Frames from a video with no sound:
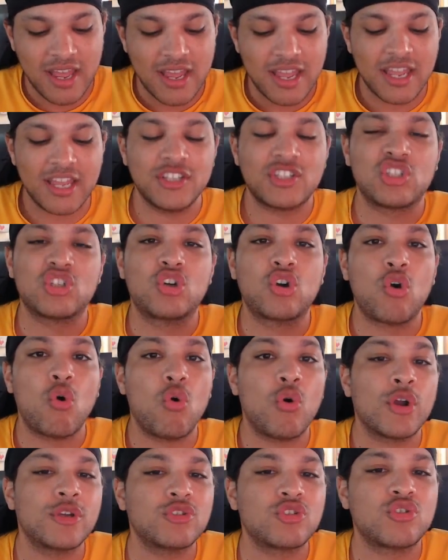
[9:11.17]
is
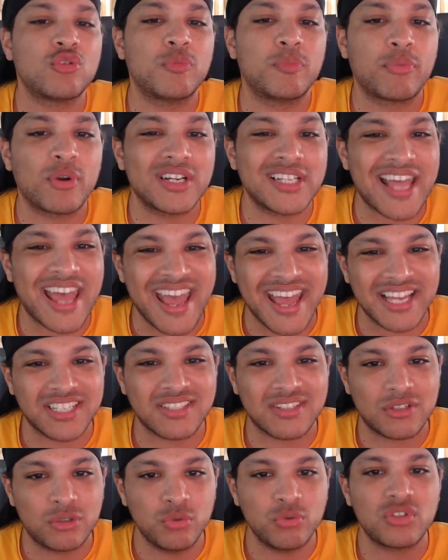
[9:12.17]
going to bring that
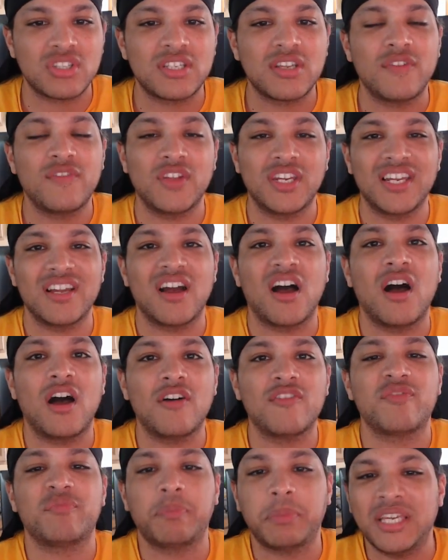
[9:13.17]
exclusivity
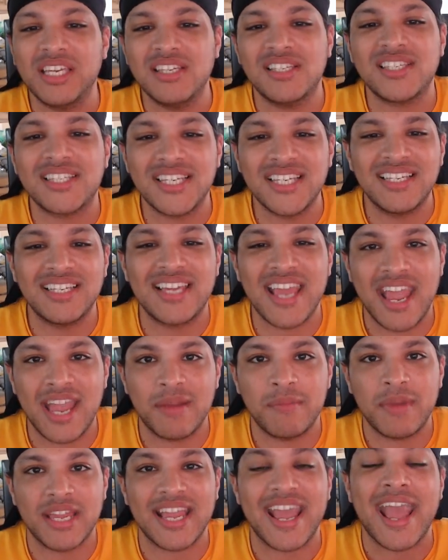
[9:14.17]
of PC
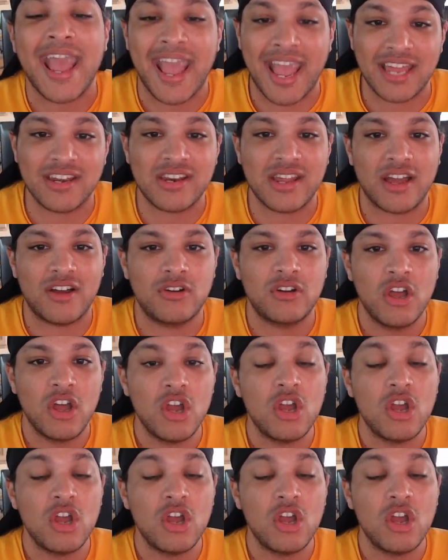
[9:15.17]
gaming handheld.